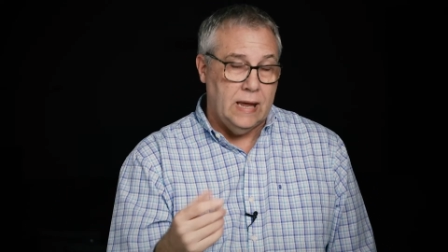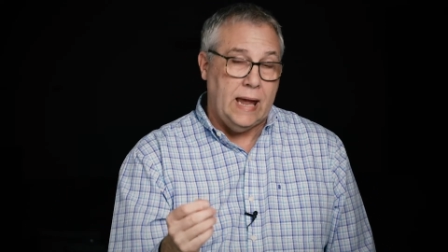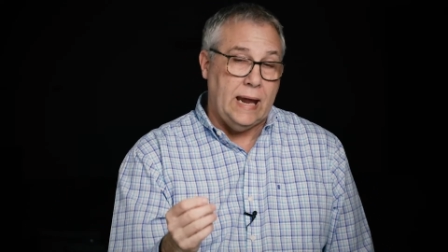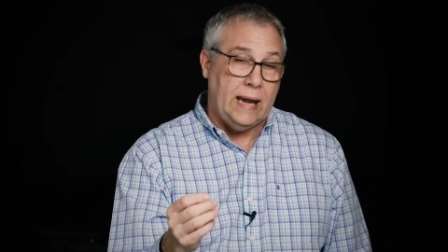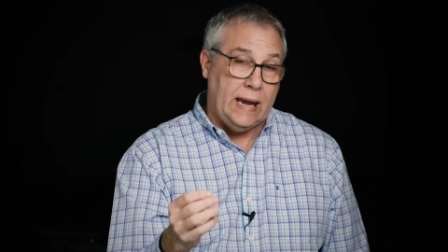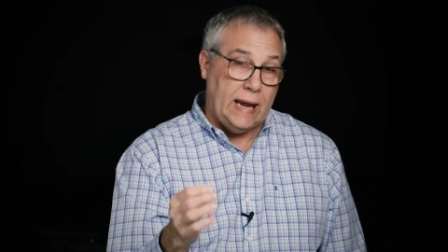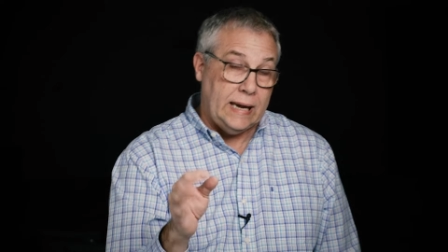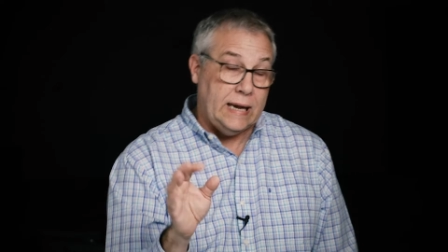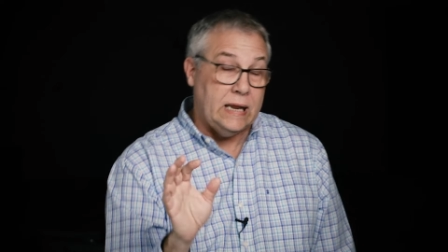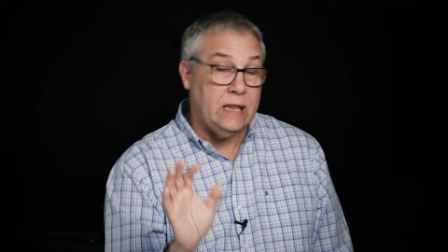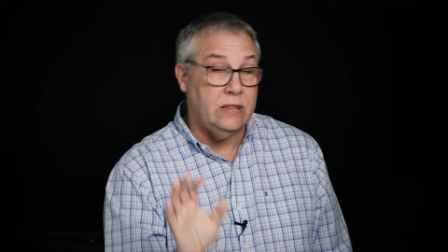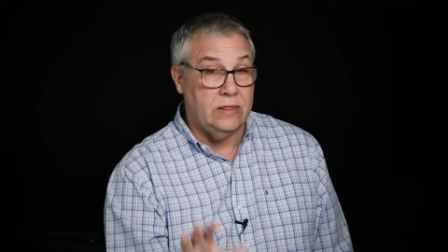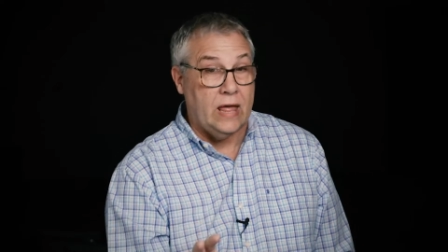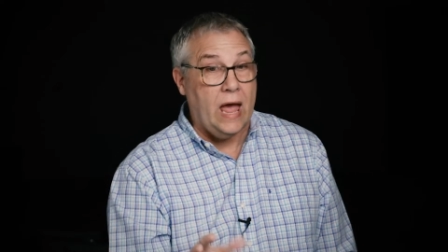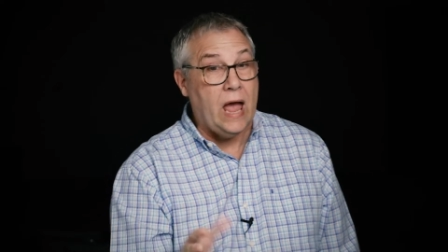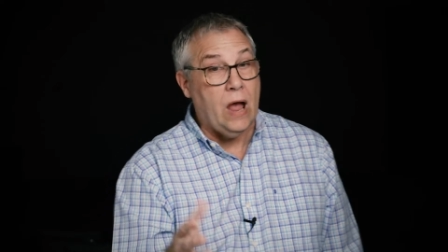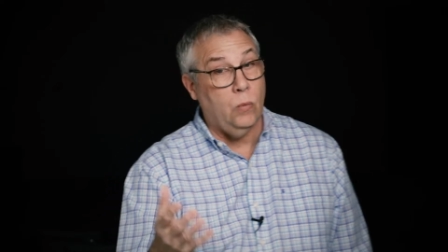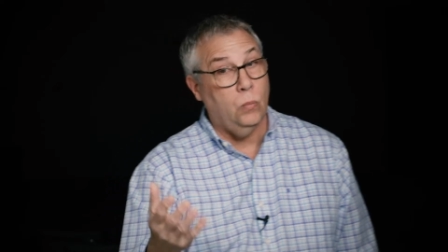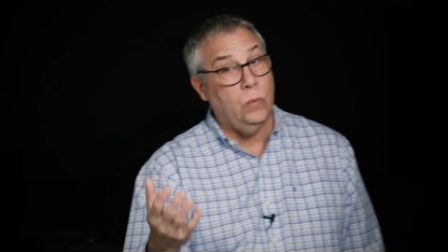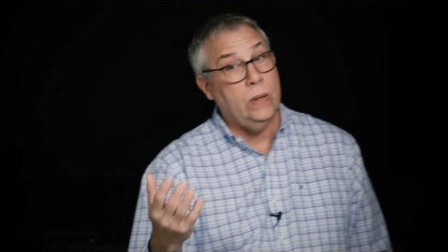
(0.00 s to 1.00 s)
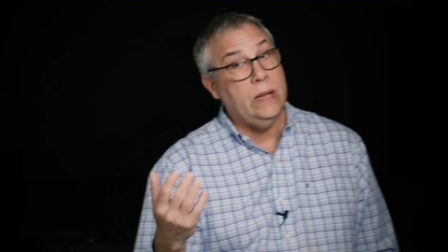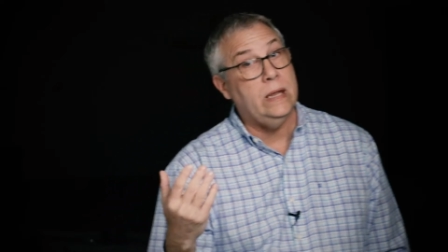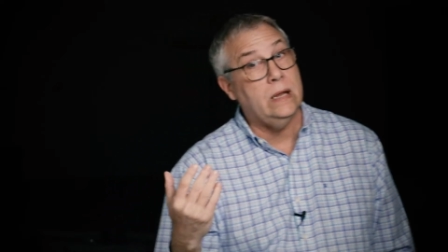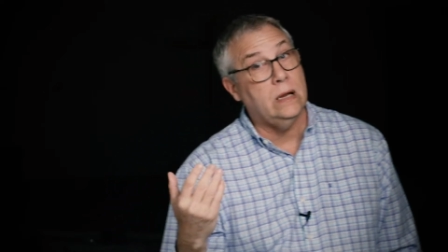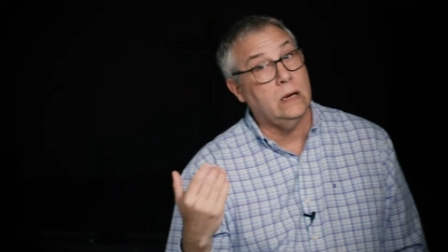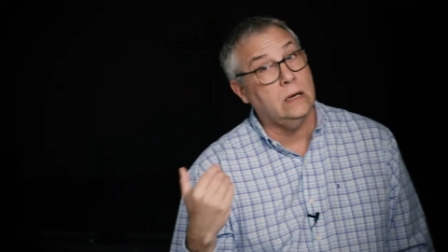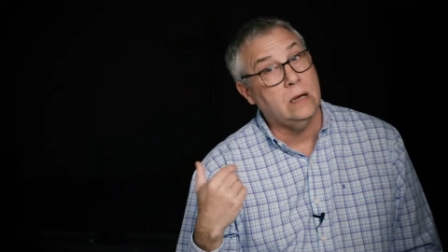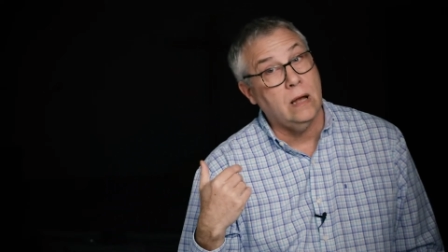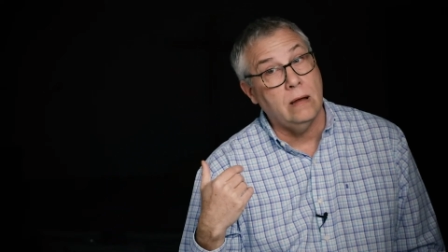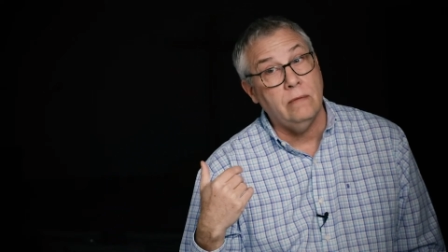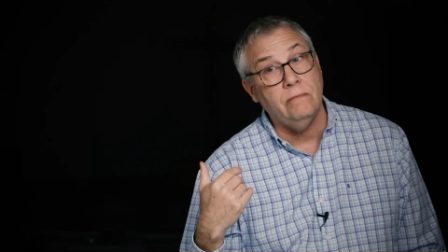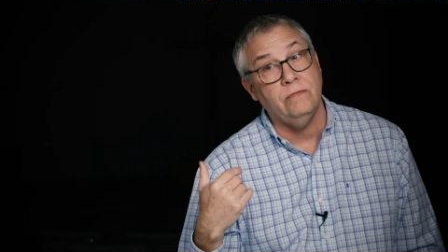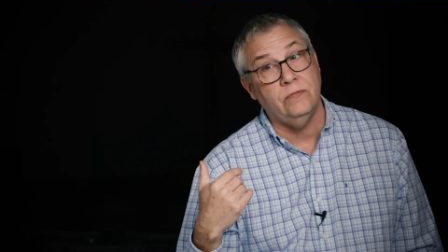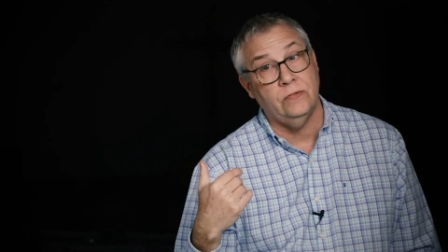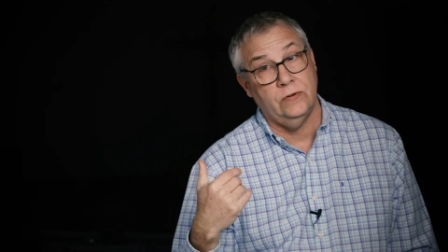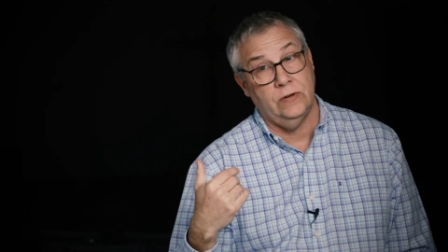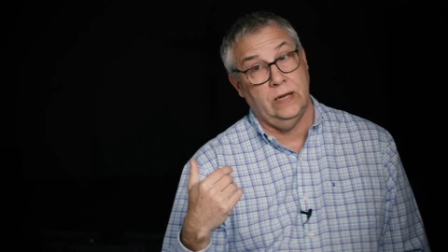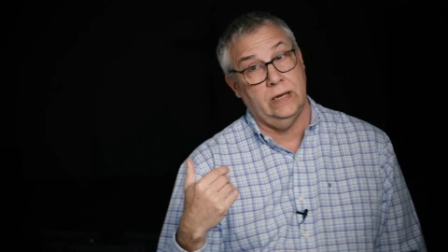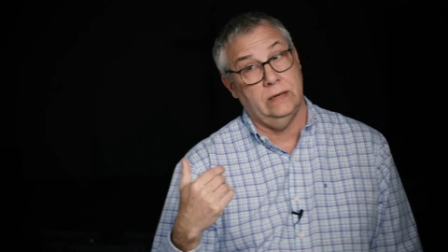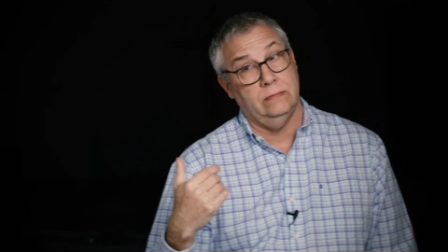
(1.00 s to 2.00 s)
And in that, we are
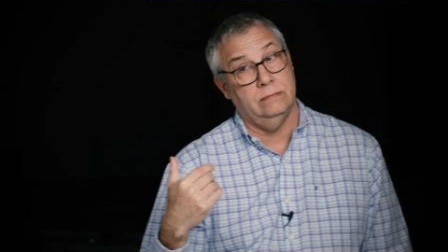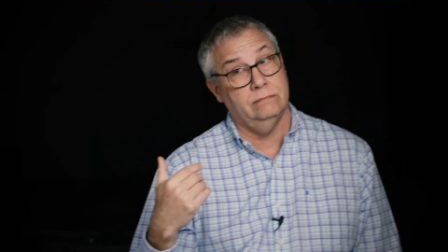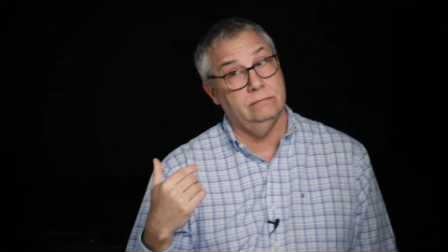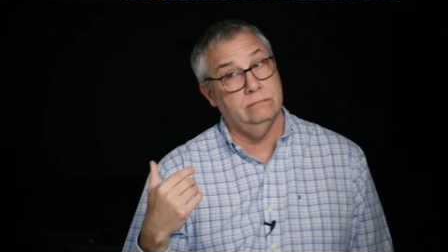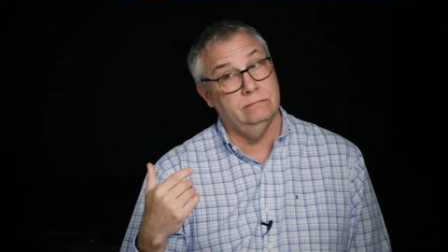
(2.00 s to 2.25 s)
comforted.